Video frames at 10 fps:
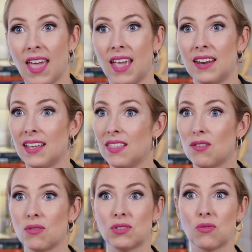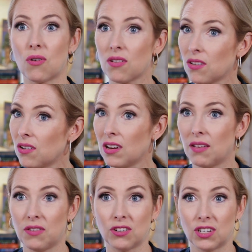and in those northern,
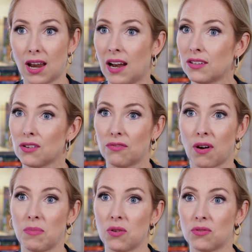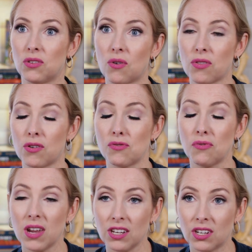if your genetics are from those northern
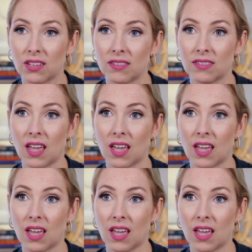regions,